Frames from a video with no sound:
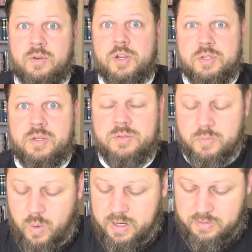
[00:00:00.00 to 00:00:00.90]
Uh,
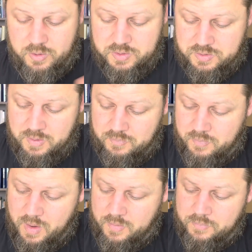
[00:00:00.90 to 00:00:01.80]
it's one of those uh,
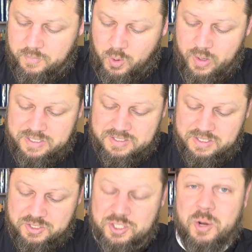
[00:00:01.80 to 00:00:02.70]
uh, points
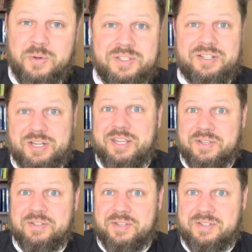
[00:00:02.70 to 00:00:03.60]
that shows that
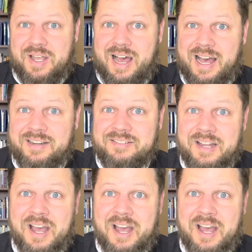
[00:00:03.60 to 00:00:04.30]
Jesus is God.